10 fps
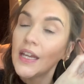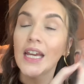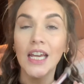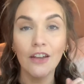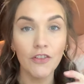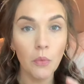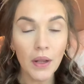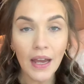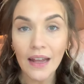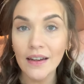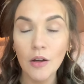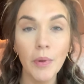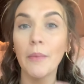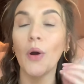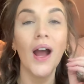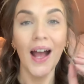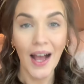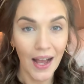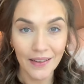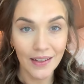If you want to add a little bit more,
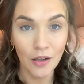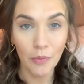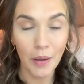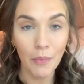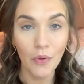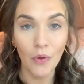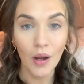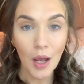add a little bit more.